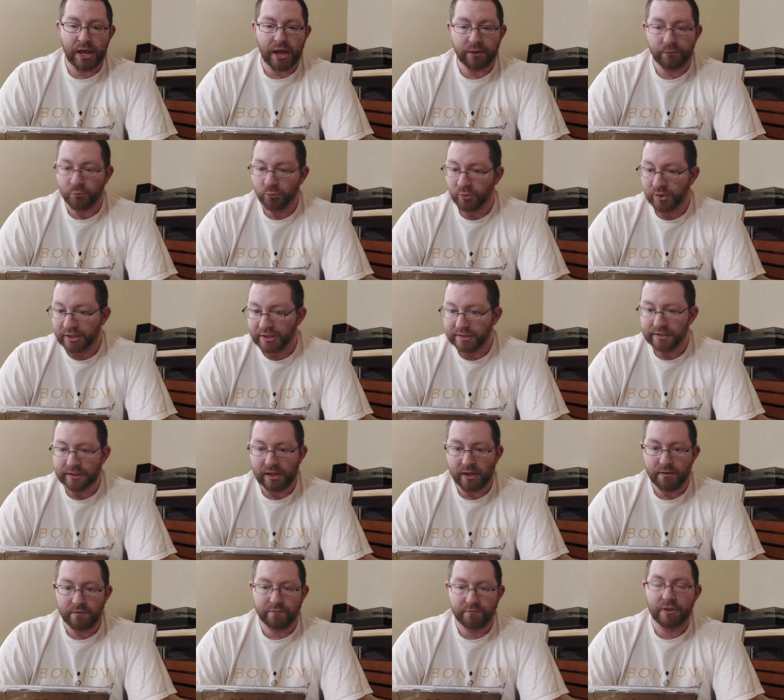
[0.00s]
I really
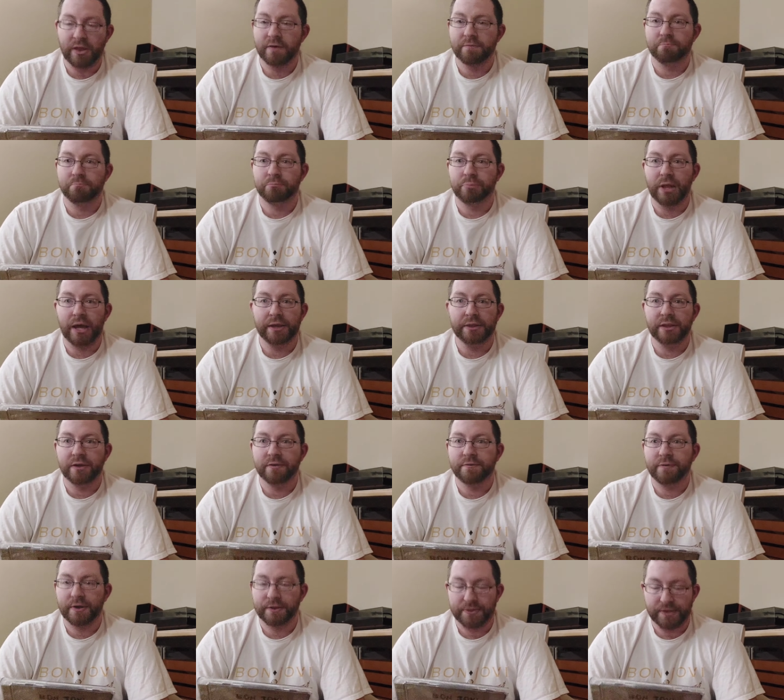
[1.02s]
love Love Blind
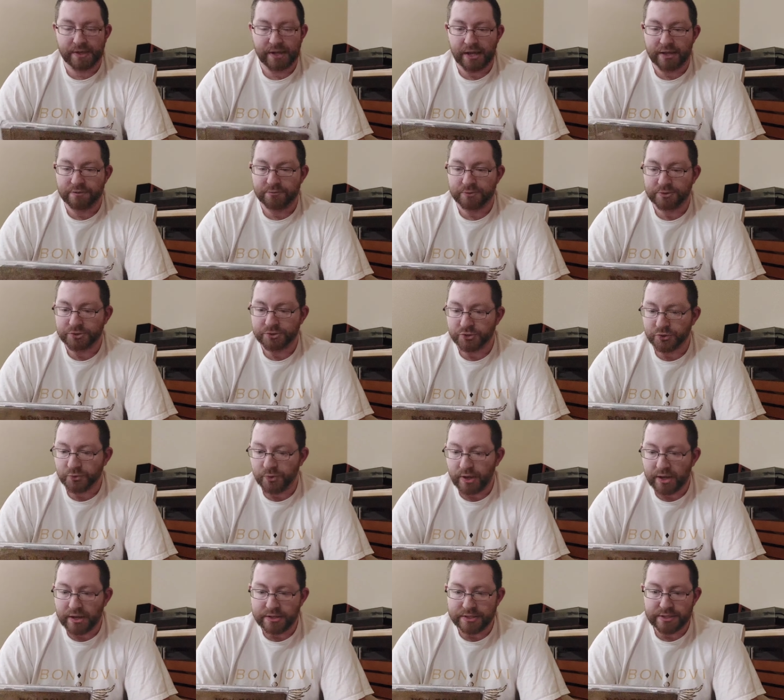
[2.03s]
Love. I think that one's
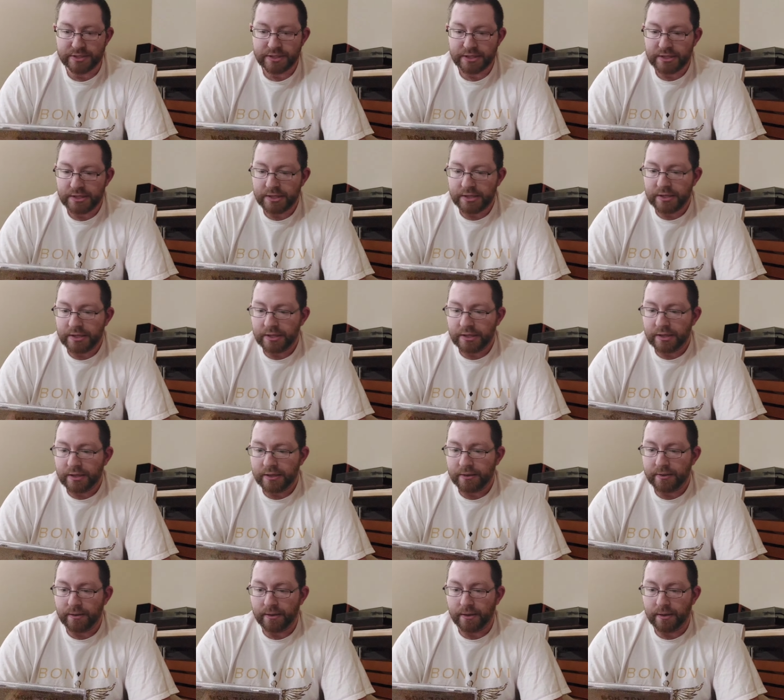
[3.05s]
great.
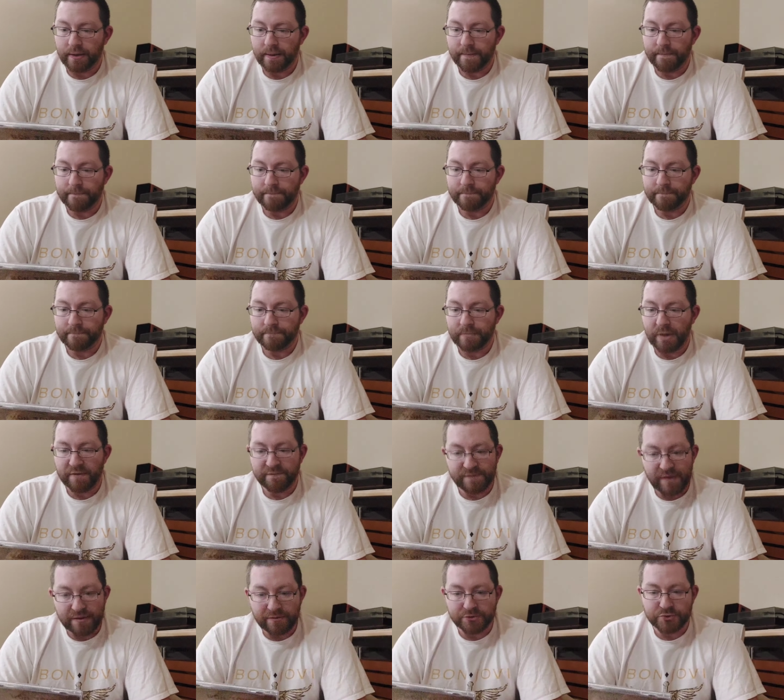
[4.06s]
Um, my
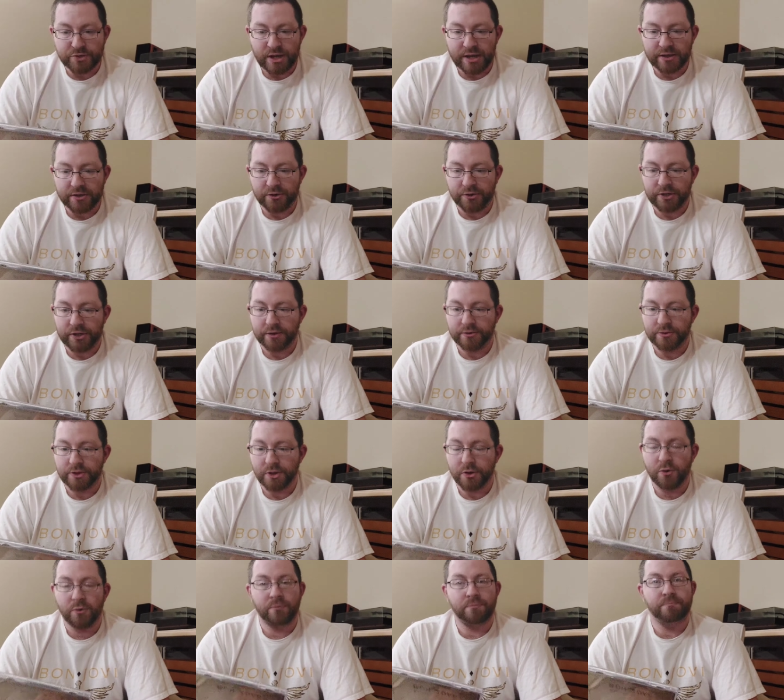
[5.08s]
favorite track on here,
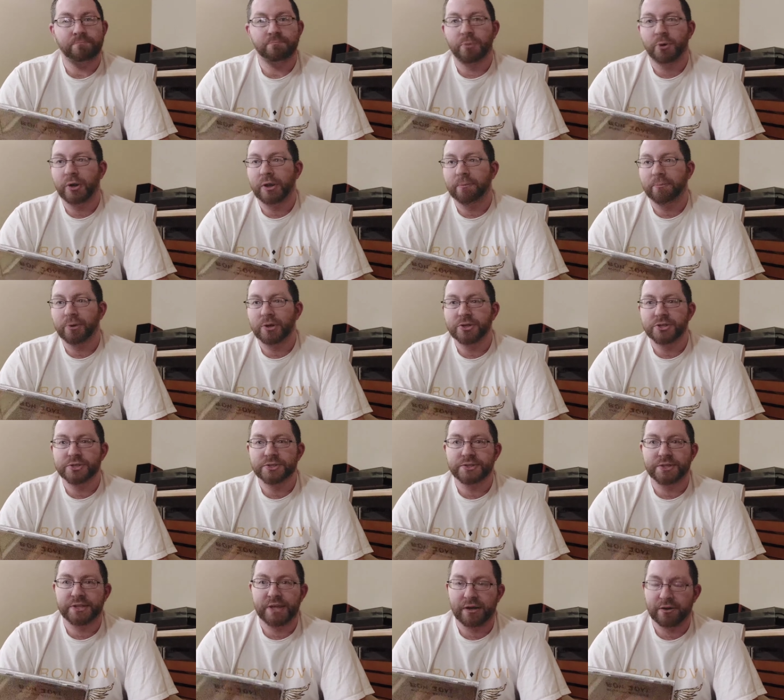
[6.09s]
though, Burning
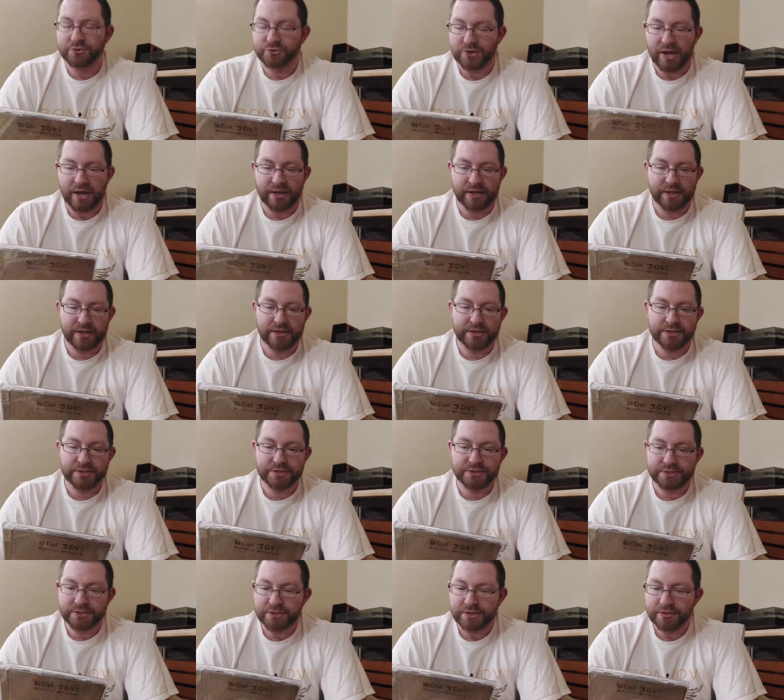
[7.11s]
Bridges, the title track,
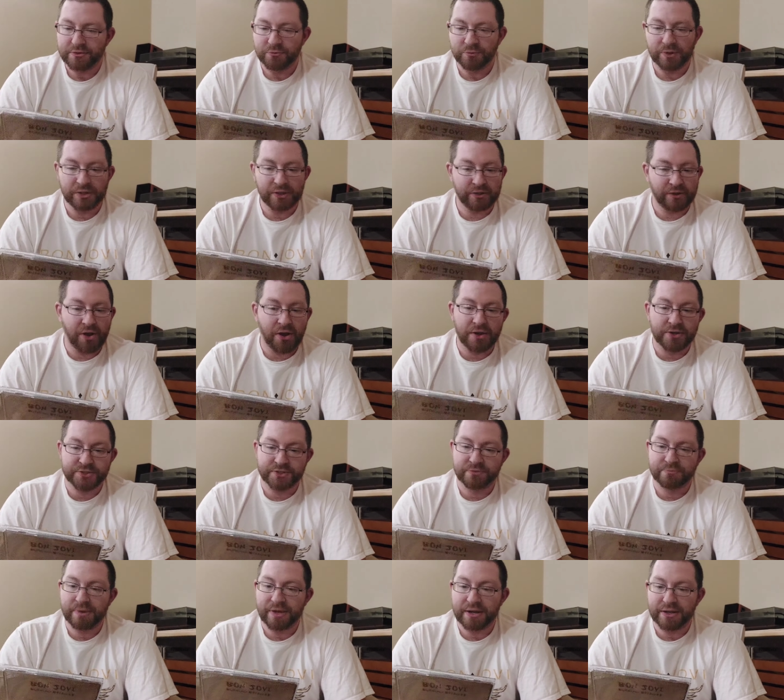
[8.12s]
is really
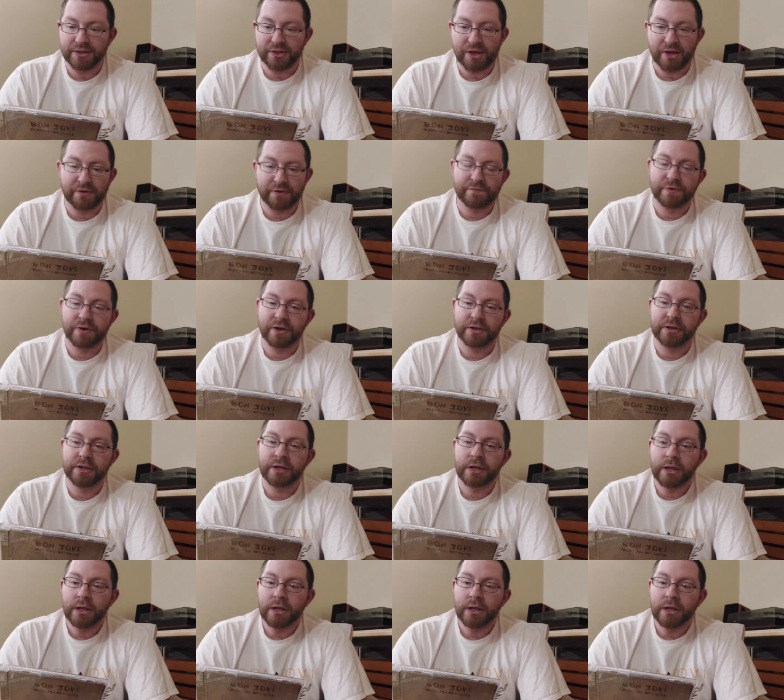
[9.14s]
awesome and a lot of fun.